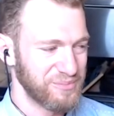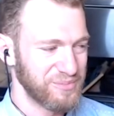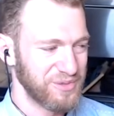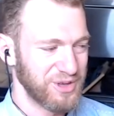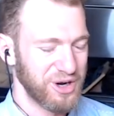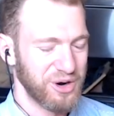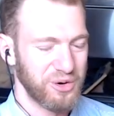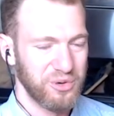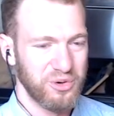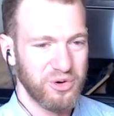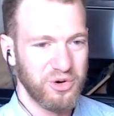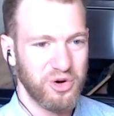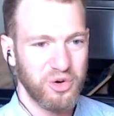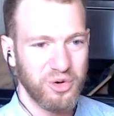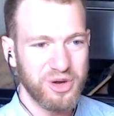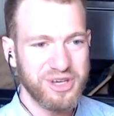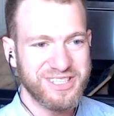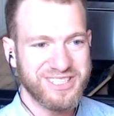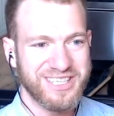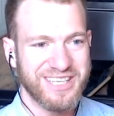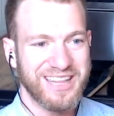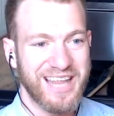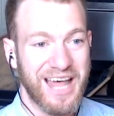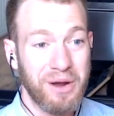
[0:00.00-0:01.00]
you know,
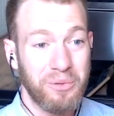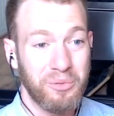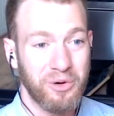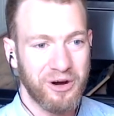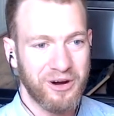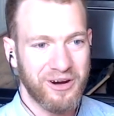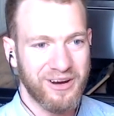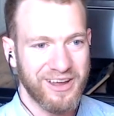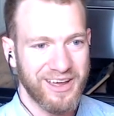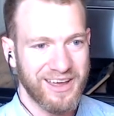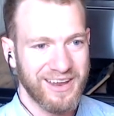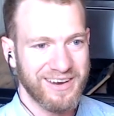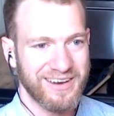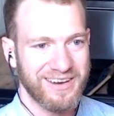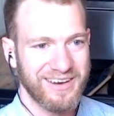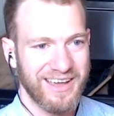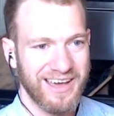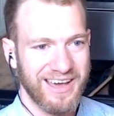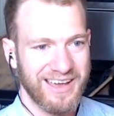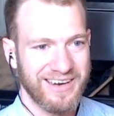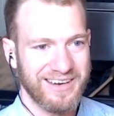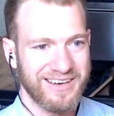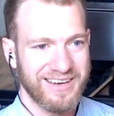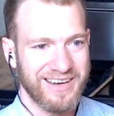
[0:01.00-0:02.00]
grease and legwork
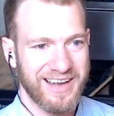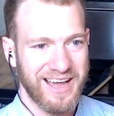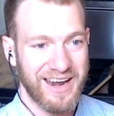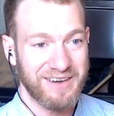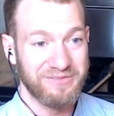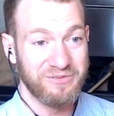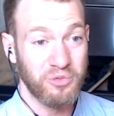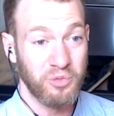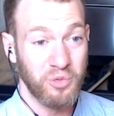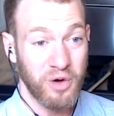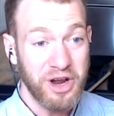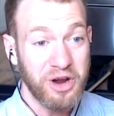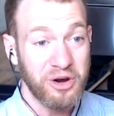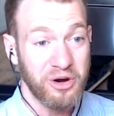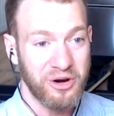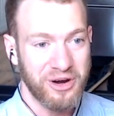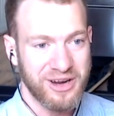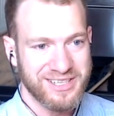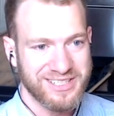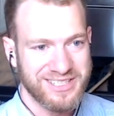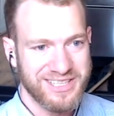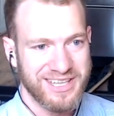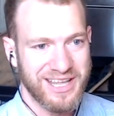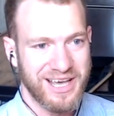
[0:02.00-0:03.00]
and kind of rigor
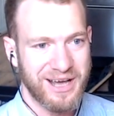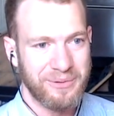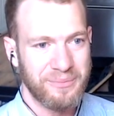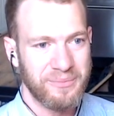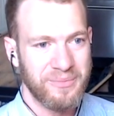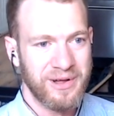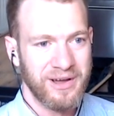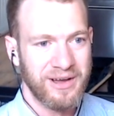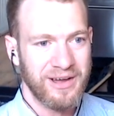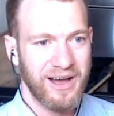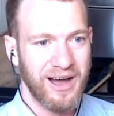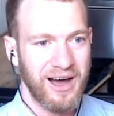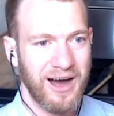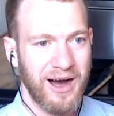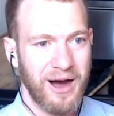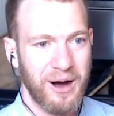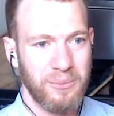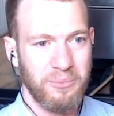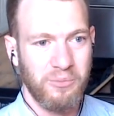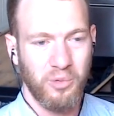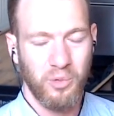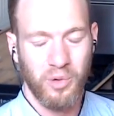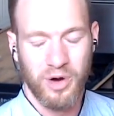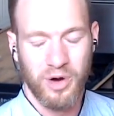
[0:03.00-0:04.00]
into them
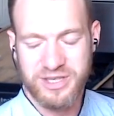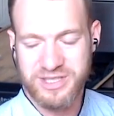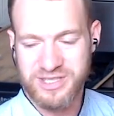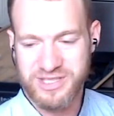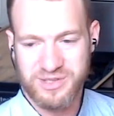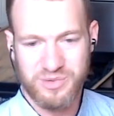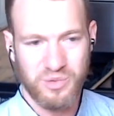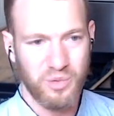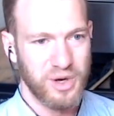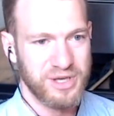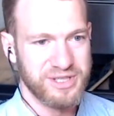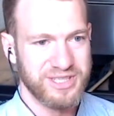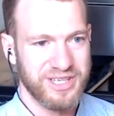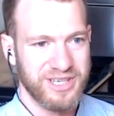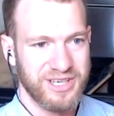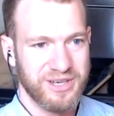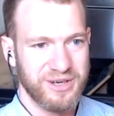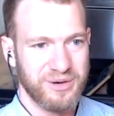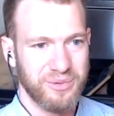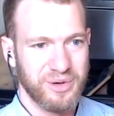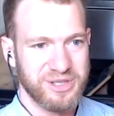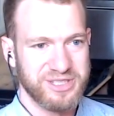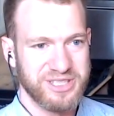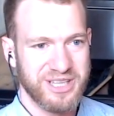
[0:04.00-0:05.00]
was
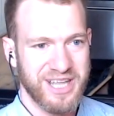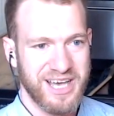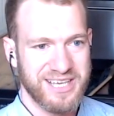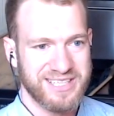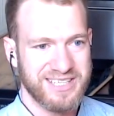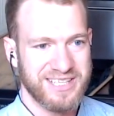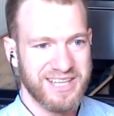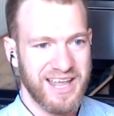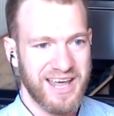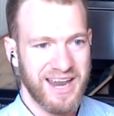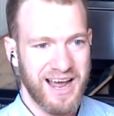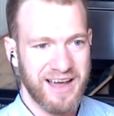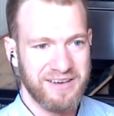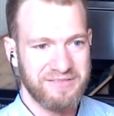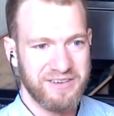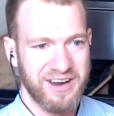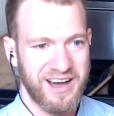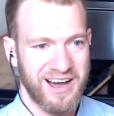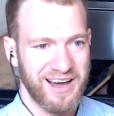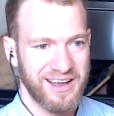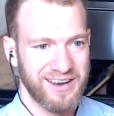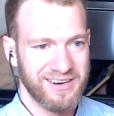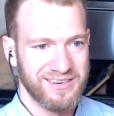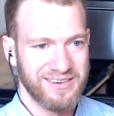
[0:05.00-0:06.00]
a lesson that I've
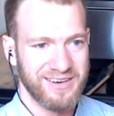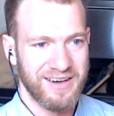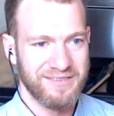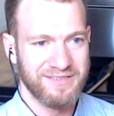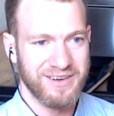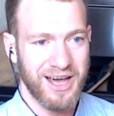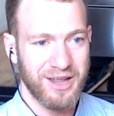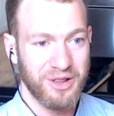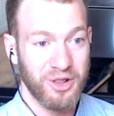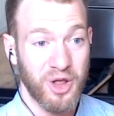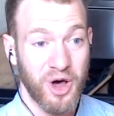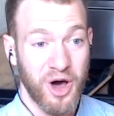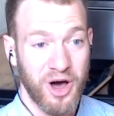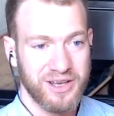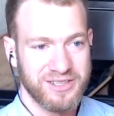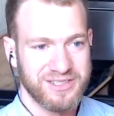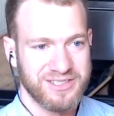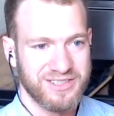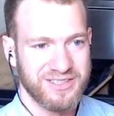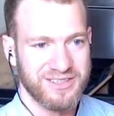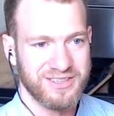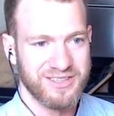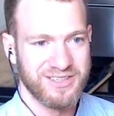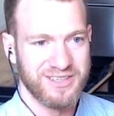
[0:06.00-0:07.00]
not
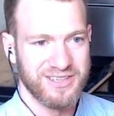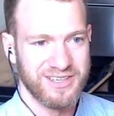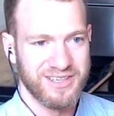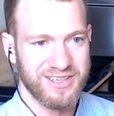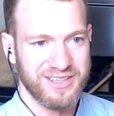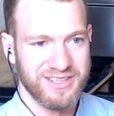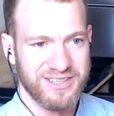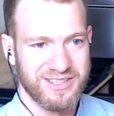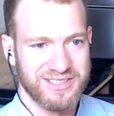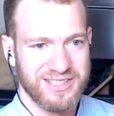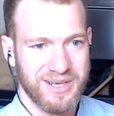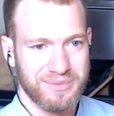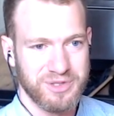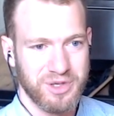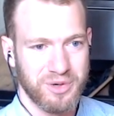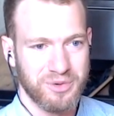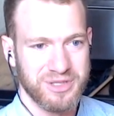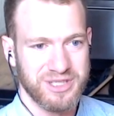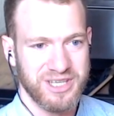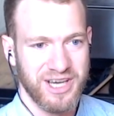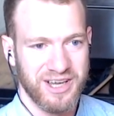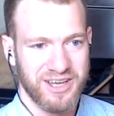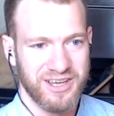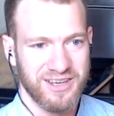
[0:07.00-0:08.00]
lost in the
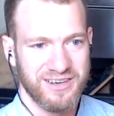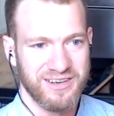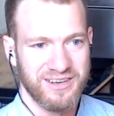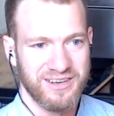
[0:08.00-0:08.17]
subsequent decade.